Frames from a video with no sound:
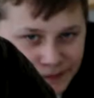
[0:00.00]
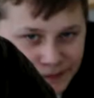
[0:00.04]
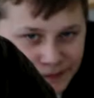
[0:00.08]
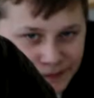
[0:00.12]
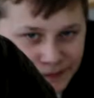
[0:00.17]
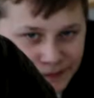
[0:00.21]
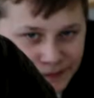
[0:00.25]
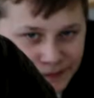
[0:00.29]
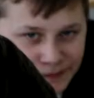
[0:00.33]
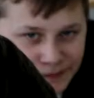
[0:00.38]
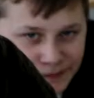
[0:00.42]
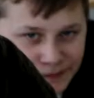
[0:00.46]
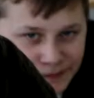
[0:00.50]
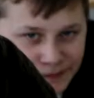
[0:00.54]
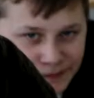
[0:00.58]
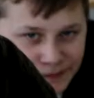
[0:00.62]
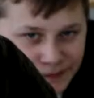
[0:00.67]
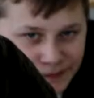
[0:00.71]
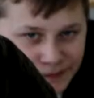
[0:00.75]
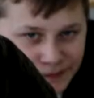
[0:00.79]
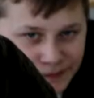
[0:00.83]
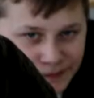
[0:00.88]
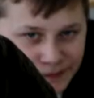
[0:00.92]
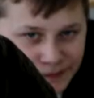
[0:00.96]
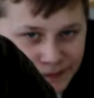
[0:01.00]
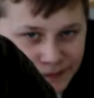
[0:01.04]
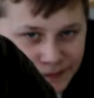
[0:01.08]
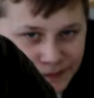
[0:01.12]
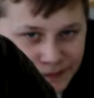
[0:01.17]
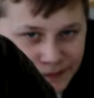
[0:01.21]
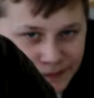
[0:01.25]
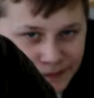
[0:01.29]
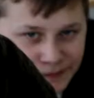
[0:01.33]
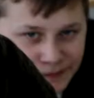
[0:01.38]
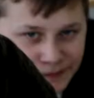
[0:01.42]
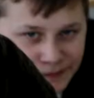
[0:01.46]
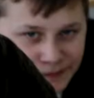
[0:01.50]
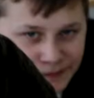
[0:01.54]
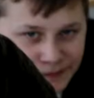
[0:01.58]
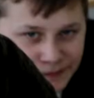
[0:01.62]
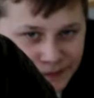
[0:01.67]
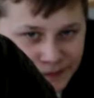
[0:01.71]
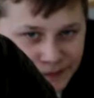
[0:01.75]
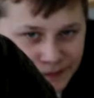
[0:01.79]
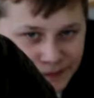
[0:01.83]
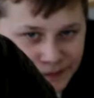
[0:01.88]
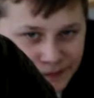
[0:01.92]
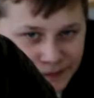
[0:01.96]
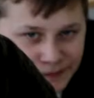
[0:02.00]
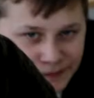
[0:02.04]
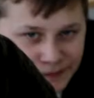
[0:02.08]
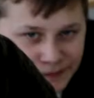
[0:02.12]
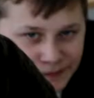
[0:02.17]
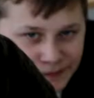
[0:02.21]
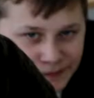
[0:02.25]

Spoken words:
Nothing is said.